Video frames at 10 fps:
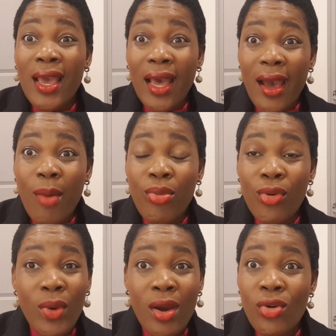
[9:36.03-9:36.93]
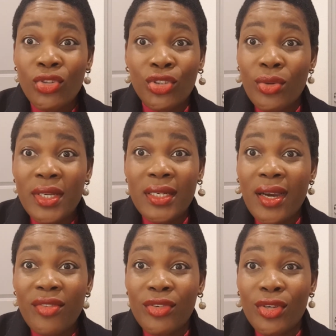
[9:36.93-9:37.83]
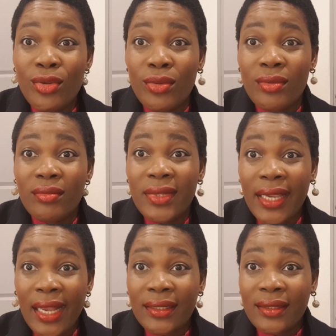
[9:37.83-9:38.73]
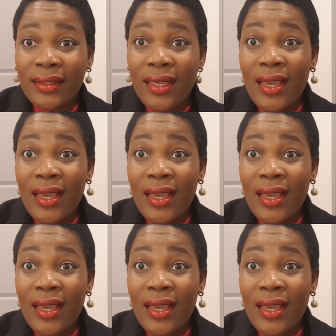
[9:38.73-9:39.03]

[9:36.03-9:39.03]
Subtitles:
Apple, we're going to shut it down for you. Yes.